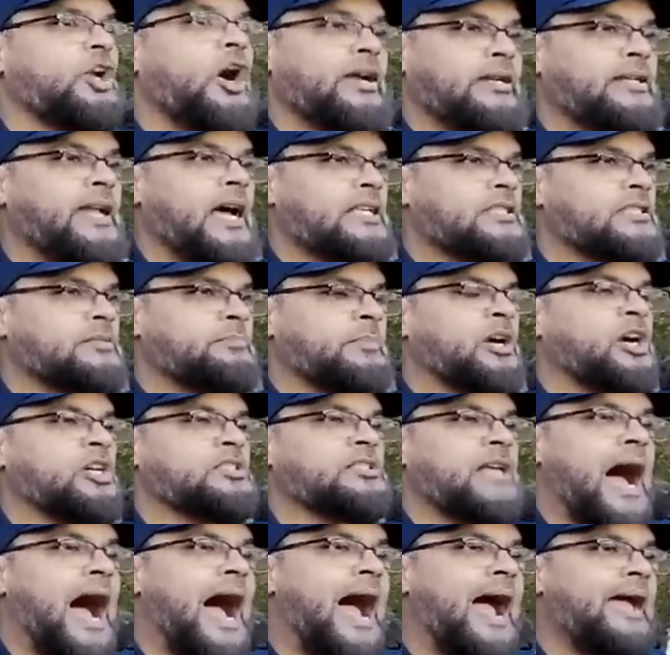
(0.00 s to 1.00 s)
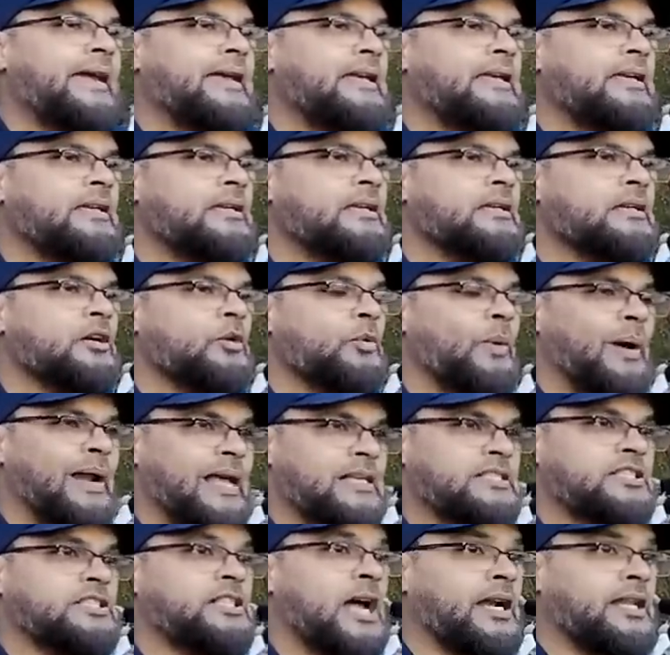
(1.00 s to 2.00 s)
No, it does because I, when
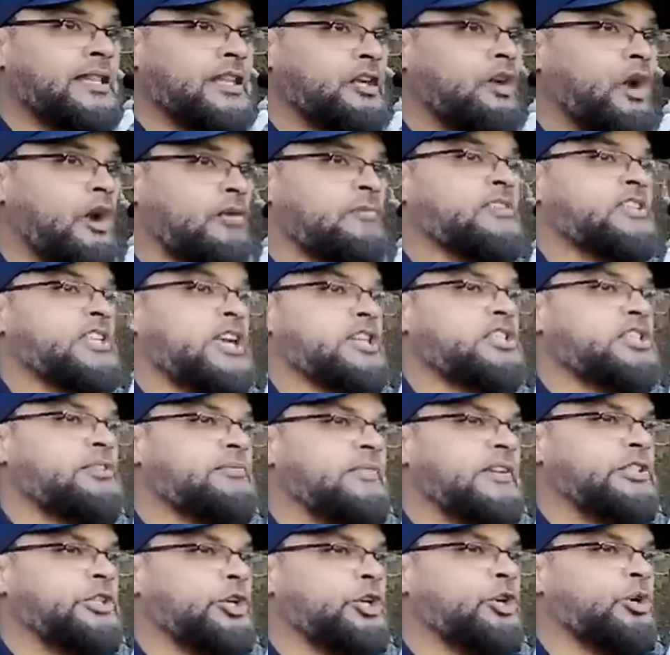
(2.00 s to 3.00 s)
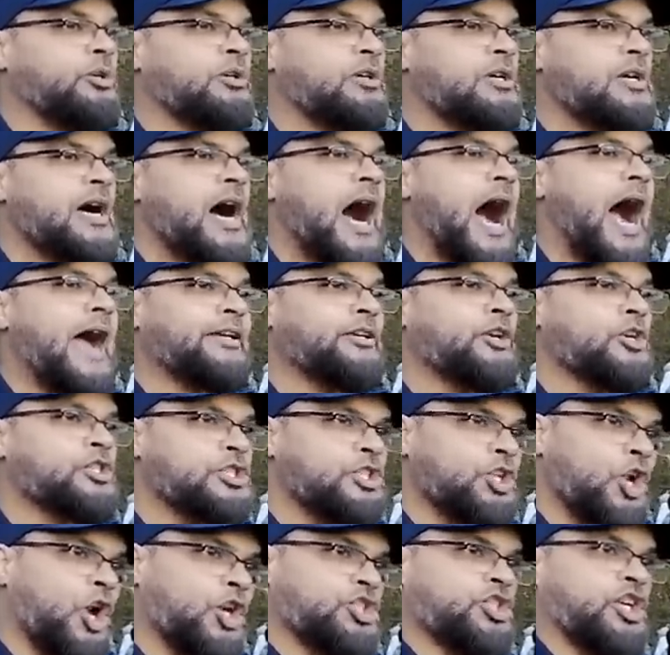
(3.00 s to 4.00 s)
I started the conversation with you, I
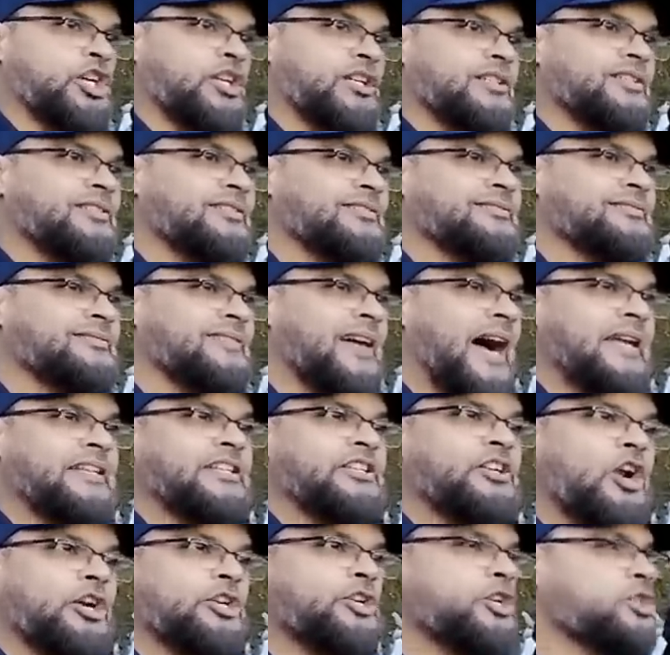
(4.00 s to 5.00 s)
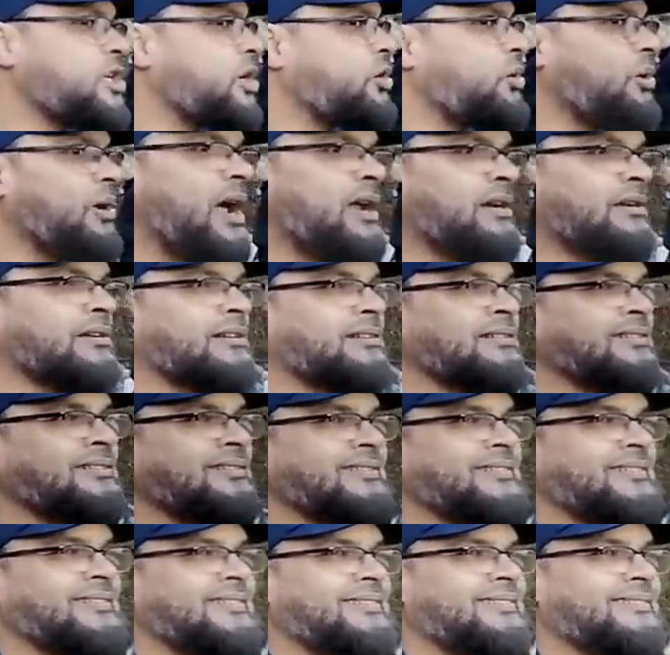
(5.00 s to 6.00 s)
used logic. I did not use the Quran.
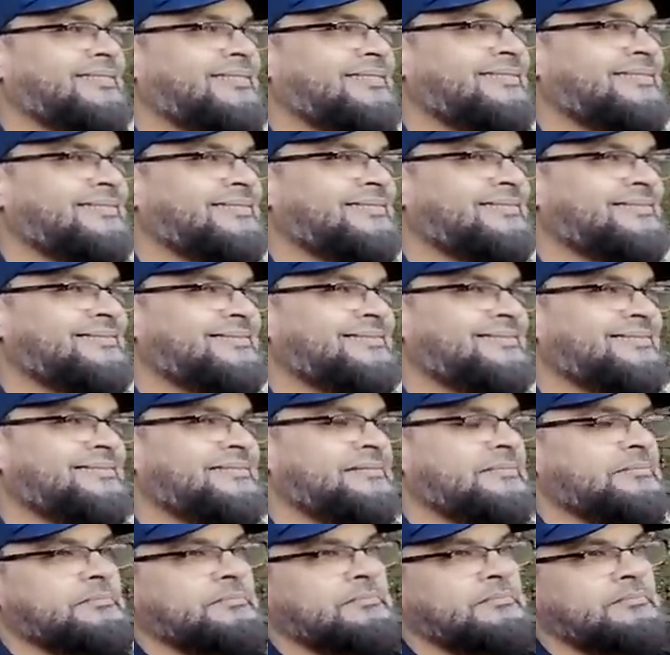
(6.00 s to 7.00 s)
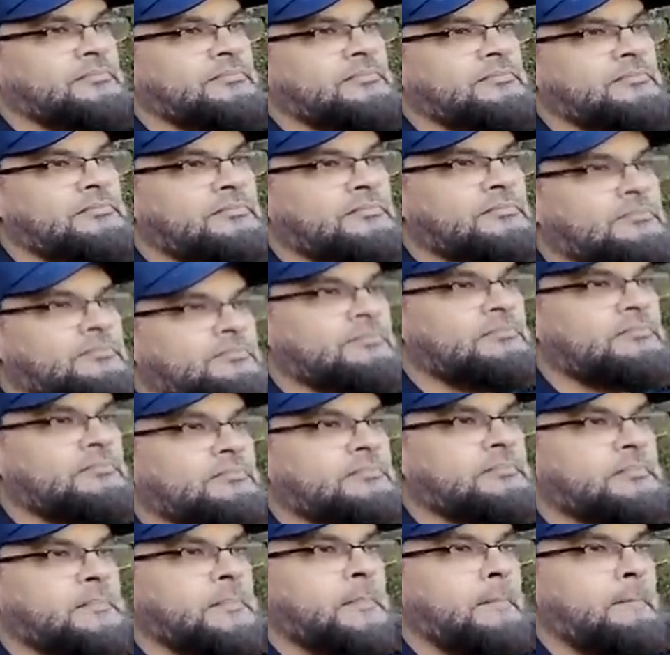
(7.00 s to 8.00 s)
No, but you said your basis of belief
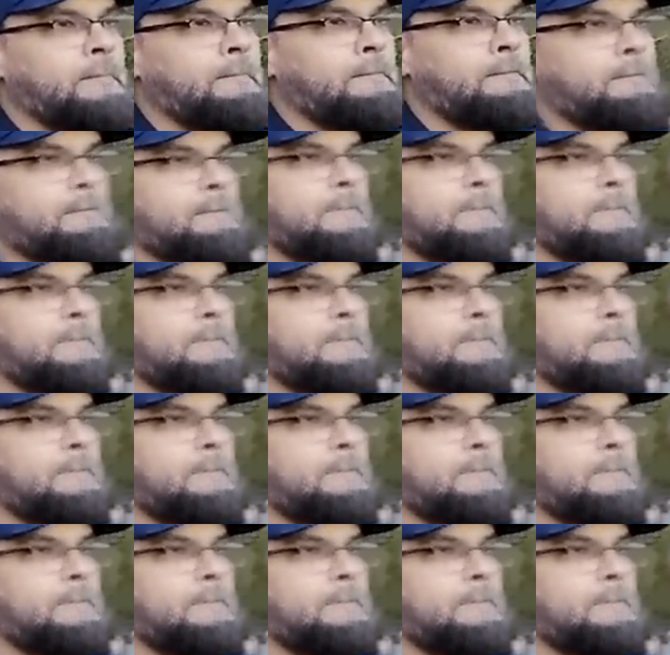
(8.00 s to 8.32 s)
is the Quran.